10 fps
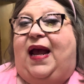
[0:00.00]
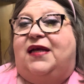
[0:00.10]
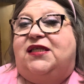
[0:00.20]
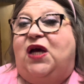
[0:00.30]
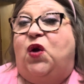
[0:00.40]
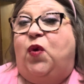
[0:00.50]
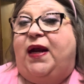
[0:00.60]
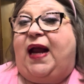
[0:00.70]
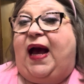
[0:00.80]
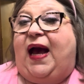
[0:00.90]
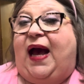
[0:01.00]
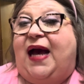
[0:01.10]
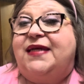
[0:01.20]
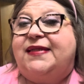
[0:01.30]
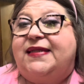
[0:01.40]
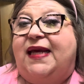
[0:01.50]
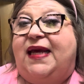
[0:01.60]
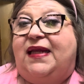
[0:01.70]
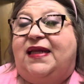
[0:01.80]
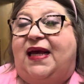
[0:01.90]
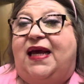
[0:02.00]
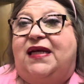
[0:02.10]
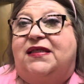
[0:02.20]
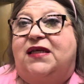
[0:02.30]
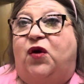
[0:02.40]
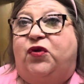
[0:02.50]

So when I see things on